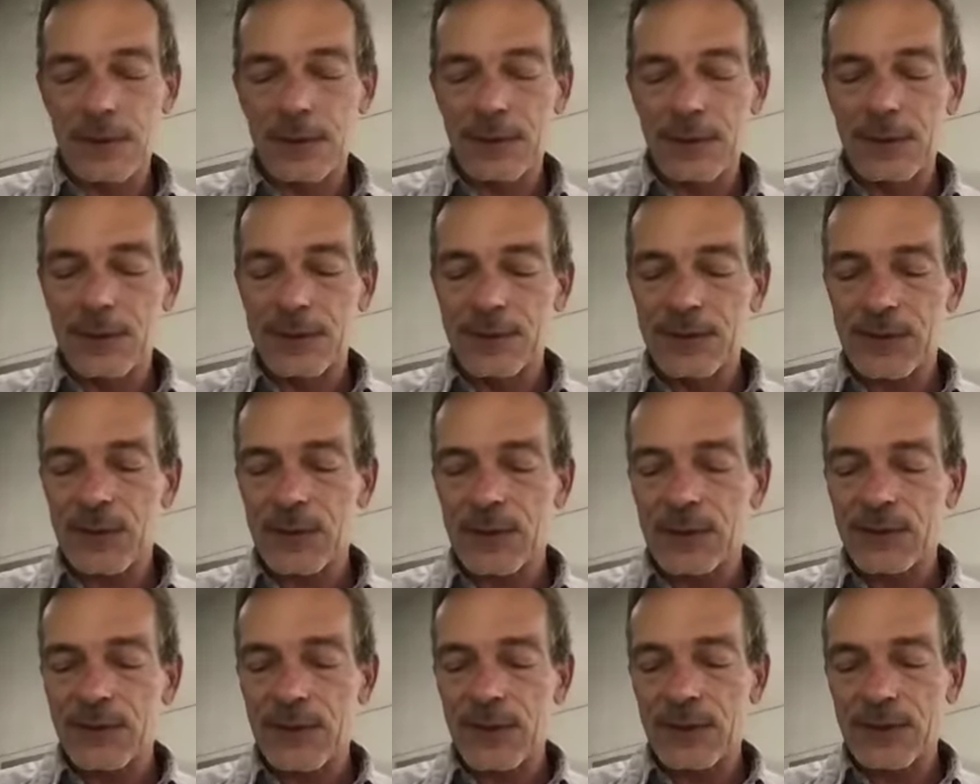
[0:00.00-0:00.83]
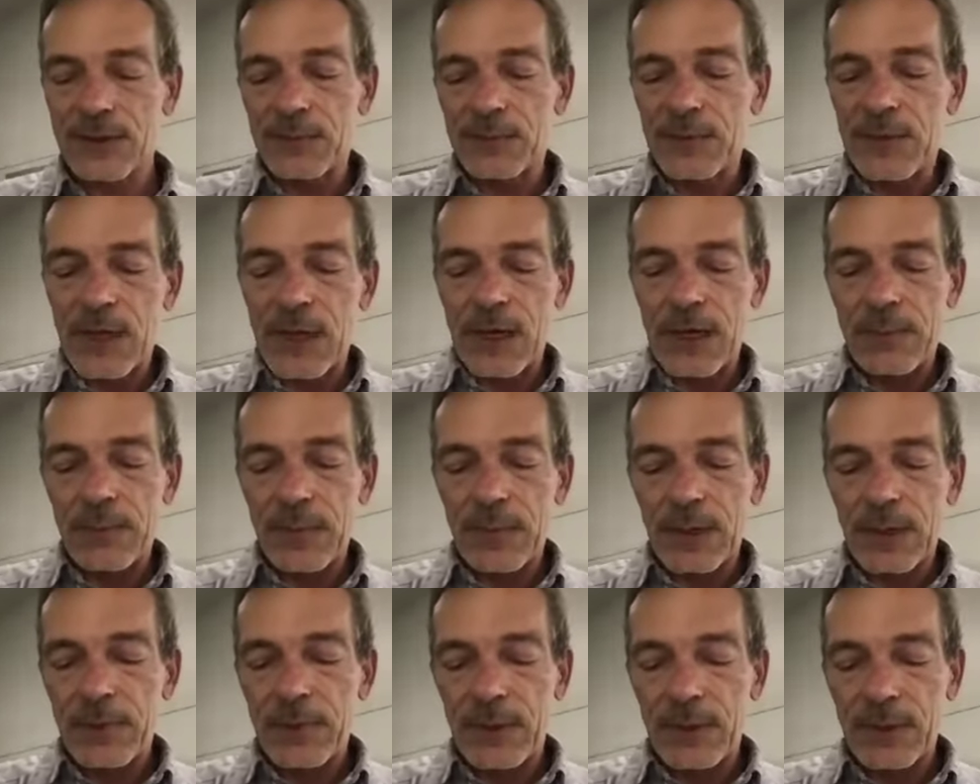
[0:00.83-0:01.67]
it's going to take some time.
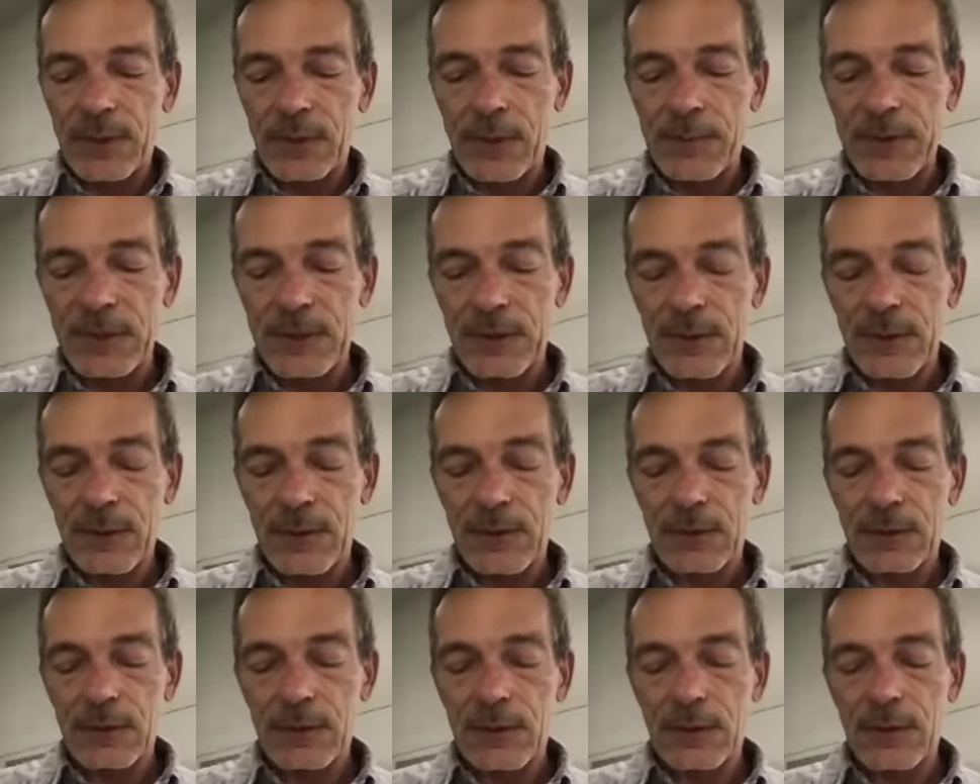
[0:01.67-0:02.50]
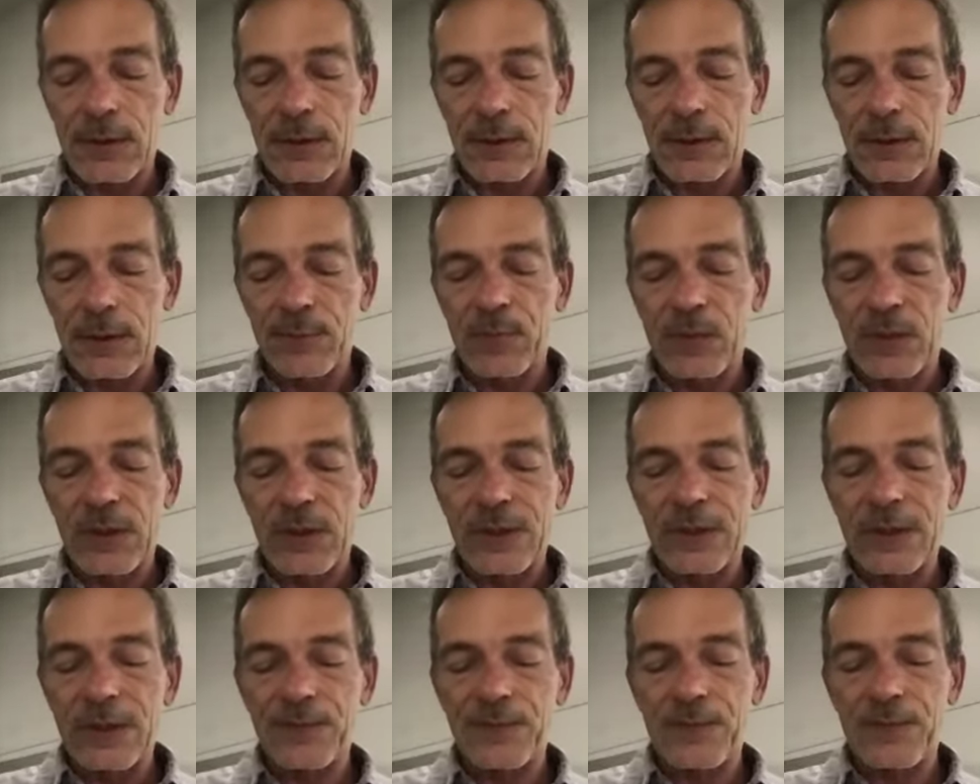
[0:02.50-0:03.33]
I mean,
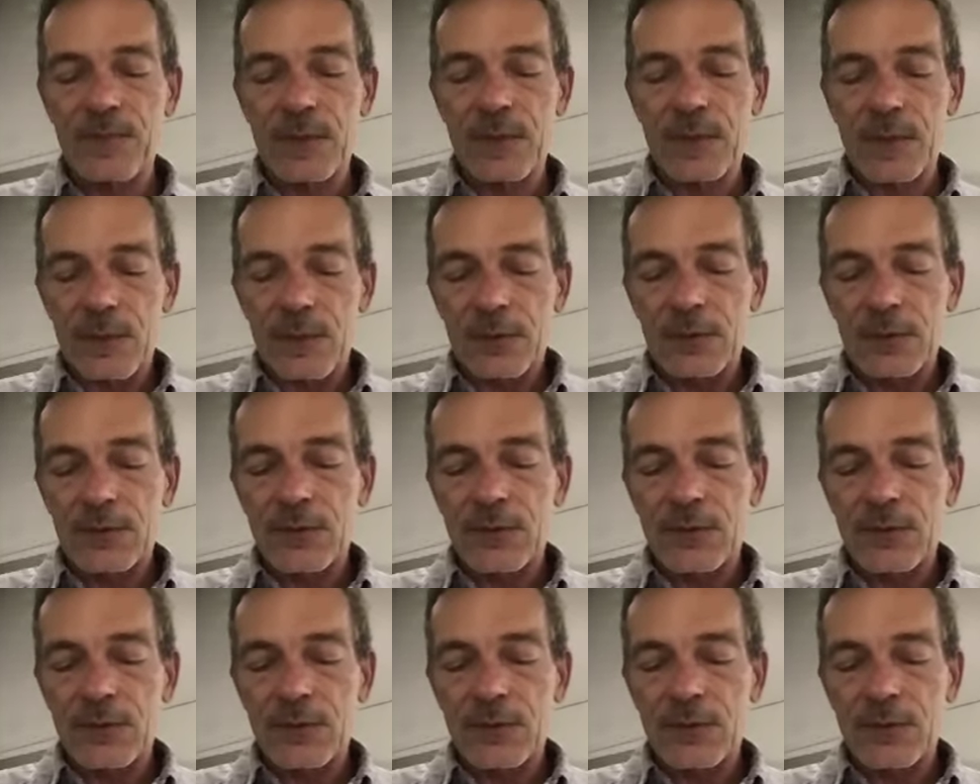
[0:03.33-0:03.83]
if the